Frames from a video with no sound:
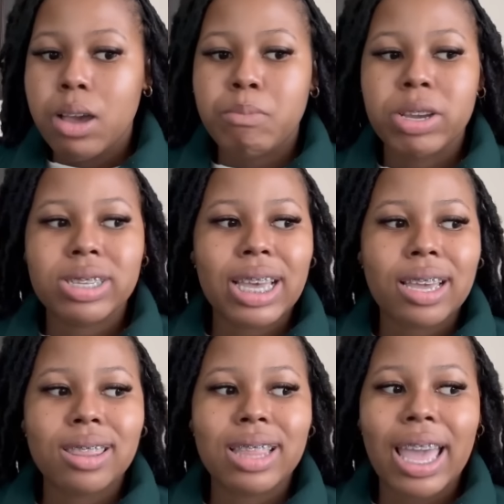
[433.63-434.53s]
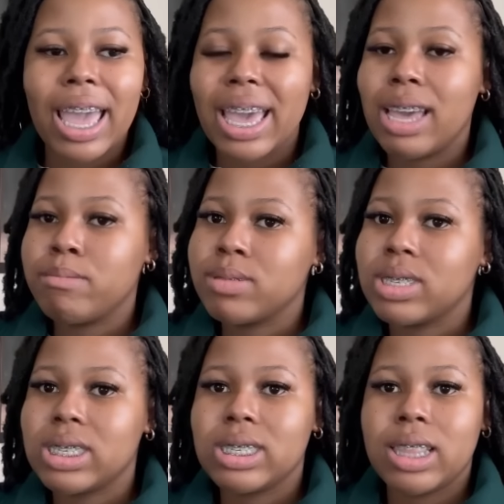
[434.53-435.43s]
because, like, in the
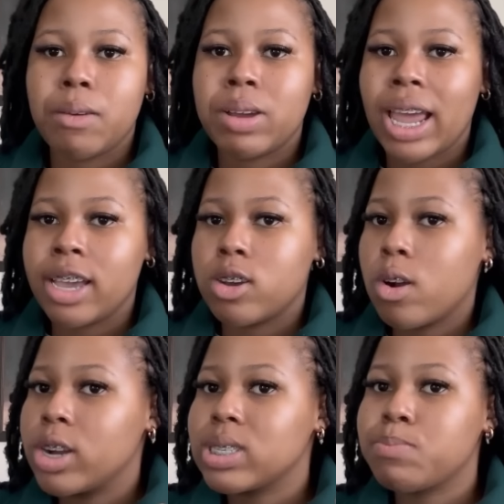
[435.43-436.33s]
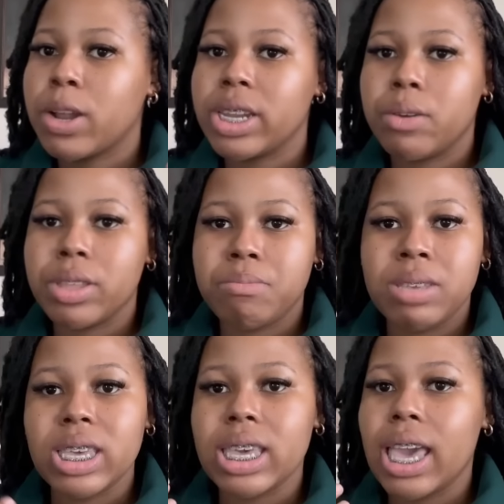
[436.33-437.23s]
AMs, they were, like, corresponding with
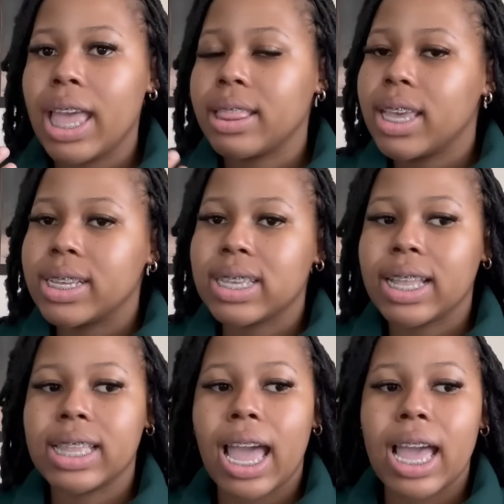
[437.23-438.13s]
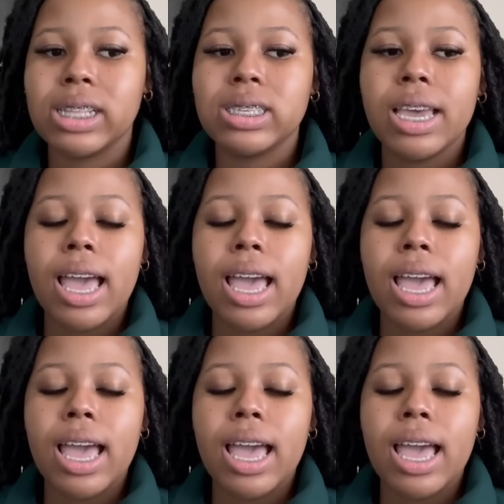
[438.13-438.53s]
me and things like that.